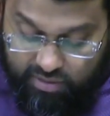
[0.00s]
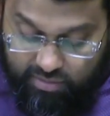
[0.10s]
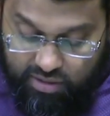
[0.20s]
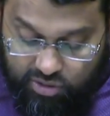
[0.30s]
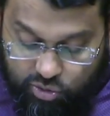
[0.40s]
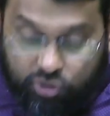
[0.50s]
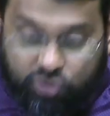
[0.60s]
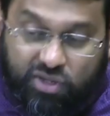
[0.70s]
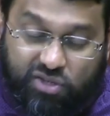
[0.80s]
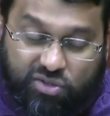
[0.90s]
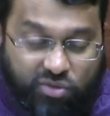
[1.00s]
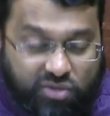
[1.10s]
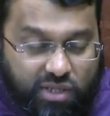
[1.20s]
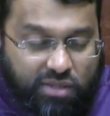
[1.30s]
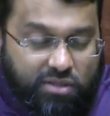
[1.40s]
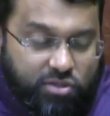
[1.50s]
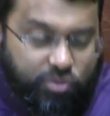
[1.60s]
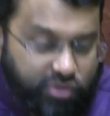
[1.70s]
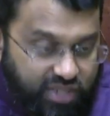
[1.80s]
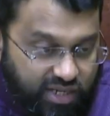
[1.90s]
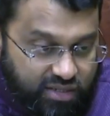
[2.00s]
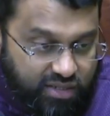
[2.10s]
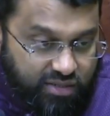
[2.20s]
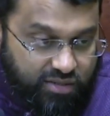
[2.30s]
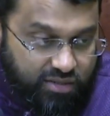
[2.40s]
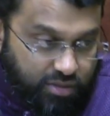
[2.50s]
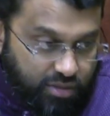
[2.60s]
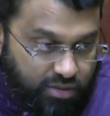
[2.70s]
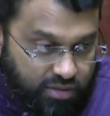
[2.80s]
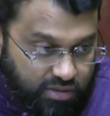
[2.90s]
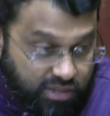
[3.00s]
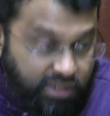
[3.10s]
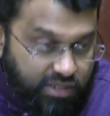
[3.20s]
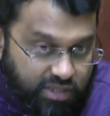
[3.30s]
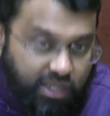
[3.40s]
I mean, he's torturing his own sons to protect his dynasty.